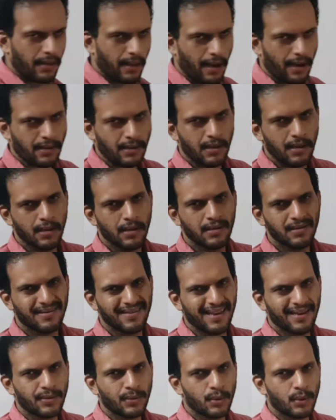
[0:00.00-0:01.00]
Correct?
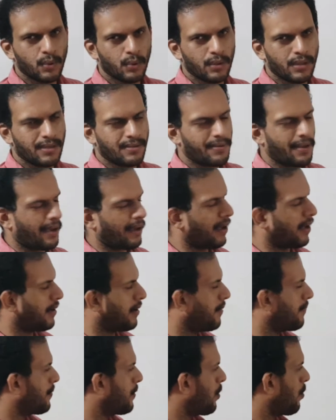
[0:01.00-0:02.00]
6 to the second.
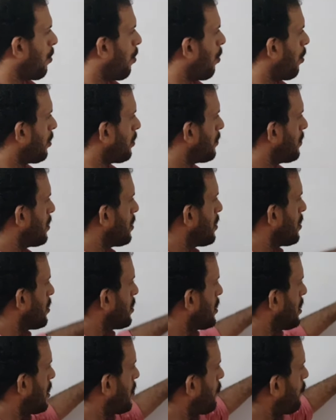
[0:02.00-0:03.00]
Or
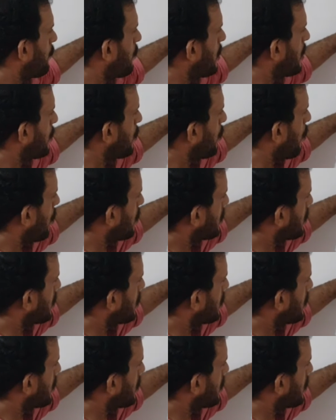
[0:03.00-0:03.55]
if we know